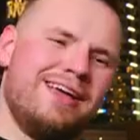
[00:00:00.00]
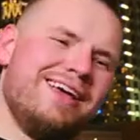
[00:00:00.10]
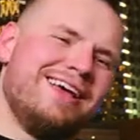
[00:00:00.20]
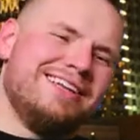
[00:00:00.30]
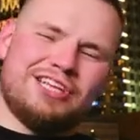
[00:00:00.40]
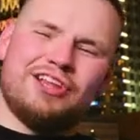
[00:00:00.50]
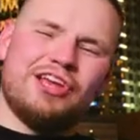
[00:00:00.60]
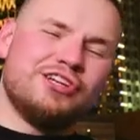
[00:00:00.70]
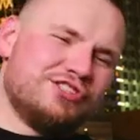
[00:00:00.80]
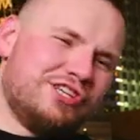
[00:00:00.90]
it's an
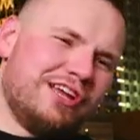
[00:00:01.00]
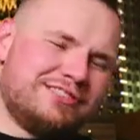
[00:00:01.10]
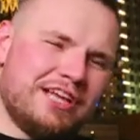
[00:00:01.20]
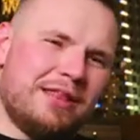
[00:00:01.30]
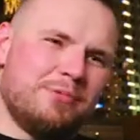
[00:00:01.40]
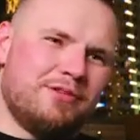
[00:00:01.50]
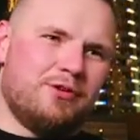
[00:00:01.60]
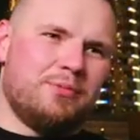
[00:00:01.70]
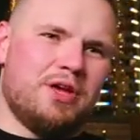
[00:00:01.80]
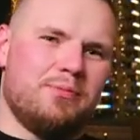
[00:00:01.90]
interesting statement
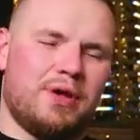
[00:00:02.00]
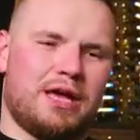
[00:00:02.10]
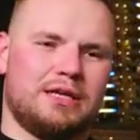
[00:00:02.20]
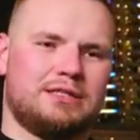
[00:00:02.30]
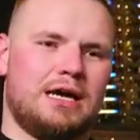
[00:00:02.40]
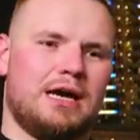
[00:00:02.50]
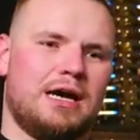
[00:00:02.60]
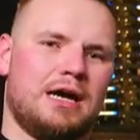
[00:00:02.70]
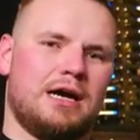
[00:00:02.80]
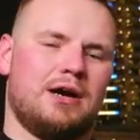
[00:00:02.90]
from him because,
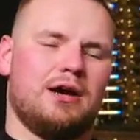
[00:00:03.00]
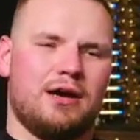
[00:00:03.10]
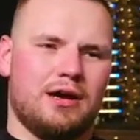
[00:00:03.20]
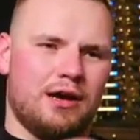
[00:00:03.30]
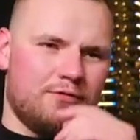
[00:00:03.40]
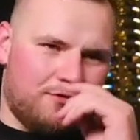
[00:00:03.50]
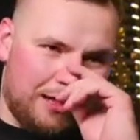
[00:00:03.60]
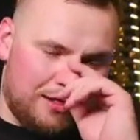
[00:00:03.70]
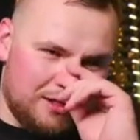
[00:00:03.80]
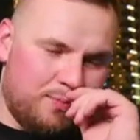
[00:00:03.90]

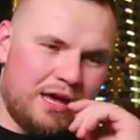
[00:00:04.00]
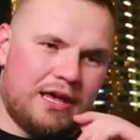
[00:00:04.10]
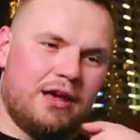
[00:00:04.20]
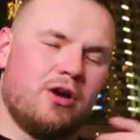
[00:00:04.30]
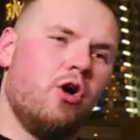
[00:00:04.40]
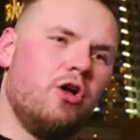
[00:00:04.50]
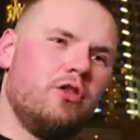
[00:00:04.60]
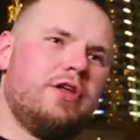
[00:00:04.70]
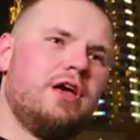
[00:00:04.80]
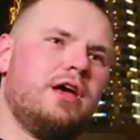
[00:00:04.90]
frankly speaking, all
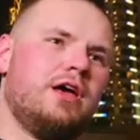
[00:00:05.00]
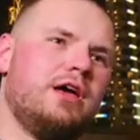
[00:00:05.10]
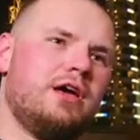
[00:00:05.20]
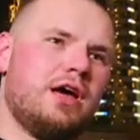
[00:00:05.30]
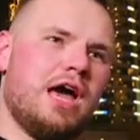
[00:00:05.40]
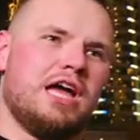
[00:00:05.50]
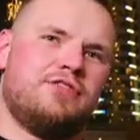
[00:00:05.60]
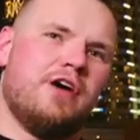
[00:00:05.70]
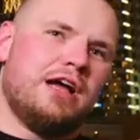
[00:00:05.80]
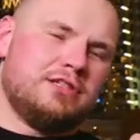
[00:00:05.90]
the hedge
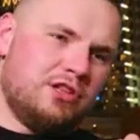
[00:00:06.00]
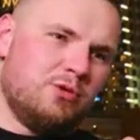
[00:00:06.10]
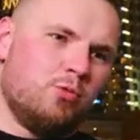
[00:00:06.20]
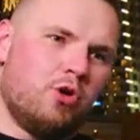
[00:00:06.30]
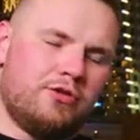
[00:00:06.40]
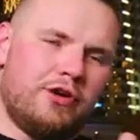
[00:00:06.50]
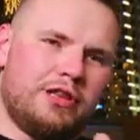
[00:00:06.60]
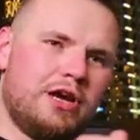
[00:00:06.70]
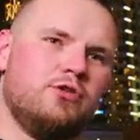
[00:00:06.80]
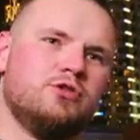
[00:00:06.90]
funds in the world right
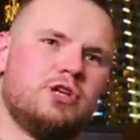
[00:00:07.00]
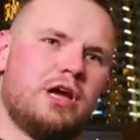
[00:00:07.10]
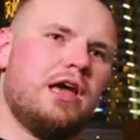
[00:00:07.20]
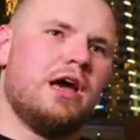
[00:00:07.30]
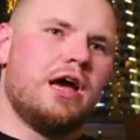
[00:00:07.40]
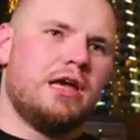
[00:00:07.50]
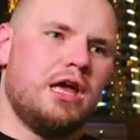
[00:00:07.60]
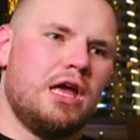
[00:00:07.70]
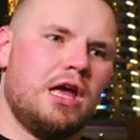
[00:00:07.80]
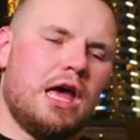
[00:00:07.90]
now are using AI,
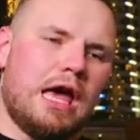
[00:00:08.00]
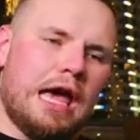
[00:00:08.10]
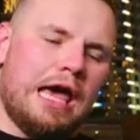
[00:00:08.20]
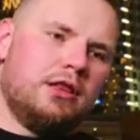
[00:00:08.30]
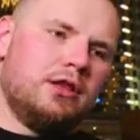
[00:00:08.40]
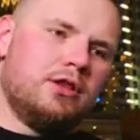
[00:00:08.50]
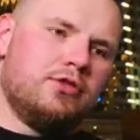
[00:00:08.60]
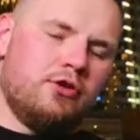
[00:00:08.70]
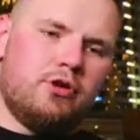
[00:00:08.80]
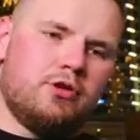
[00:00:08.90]
and
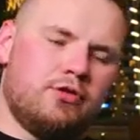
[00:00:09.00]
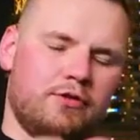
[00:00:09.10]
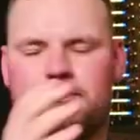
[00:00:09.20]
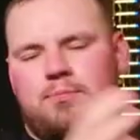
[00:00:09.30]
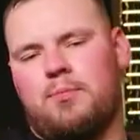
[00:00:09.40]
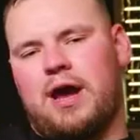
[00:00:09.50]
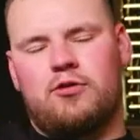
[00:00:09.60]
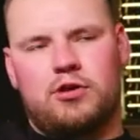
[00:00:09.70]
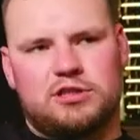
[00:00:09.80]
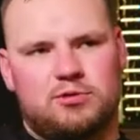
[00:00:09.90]
the main
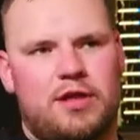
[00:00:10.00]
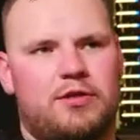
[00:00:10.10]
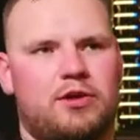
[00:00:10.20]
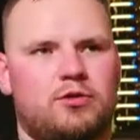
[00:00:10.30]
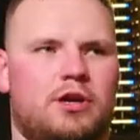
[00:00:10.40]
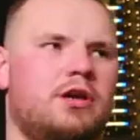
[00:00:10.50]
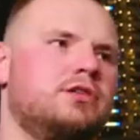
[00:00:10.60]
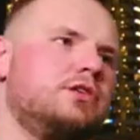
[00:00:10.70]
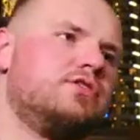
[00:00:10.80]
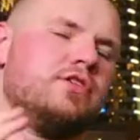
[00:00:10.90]
reason why they're using
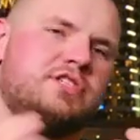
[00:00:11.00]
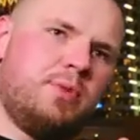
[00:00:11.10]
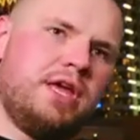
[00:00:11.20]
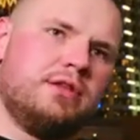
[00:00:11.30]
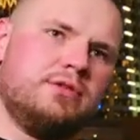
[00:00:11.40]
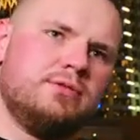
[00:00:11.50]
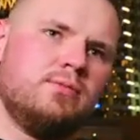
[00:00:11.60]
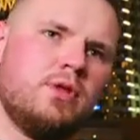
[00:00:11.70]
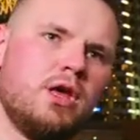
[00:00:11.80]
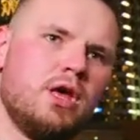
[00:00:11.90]
is the speed,
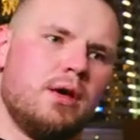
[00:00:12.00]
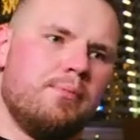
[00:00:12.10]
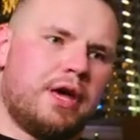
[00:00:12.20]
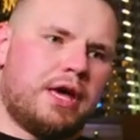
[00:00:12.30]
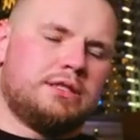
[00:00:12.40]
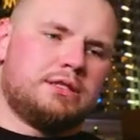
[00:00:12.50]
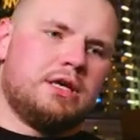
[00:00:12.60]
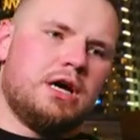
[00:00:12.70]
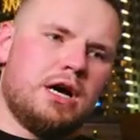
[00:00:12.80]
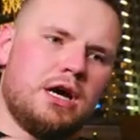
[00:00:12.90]
because
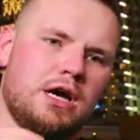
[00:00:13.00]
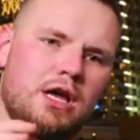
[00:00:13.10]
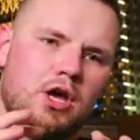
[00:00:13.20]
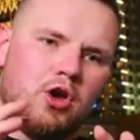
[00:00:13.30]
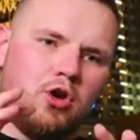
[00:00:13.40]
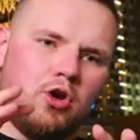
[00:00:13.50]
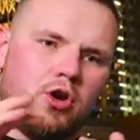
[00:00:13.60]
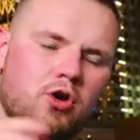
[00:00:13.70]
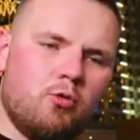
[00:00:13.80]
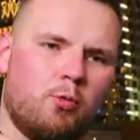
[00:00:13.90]

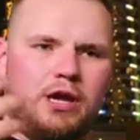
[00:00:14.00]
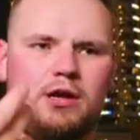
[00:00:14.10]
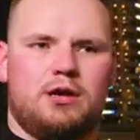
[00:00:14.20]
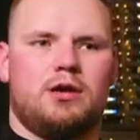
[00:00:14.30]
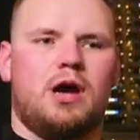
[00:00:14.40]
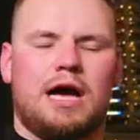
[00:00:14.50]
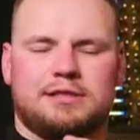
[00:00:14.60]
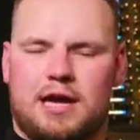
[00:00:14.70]
we as a